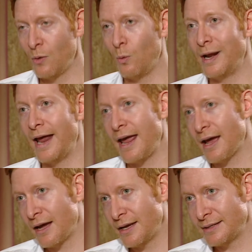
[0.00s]
When
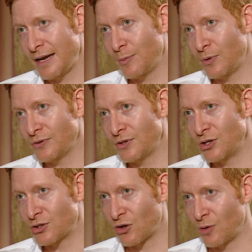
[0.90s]
AI is able to
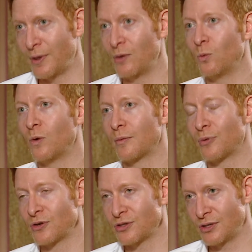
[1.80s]
determine what a
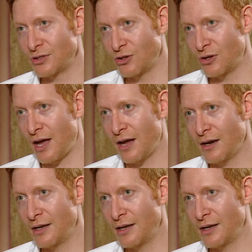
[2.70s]
person is good at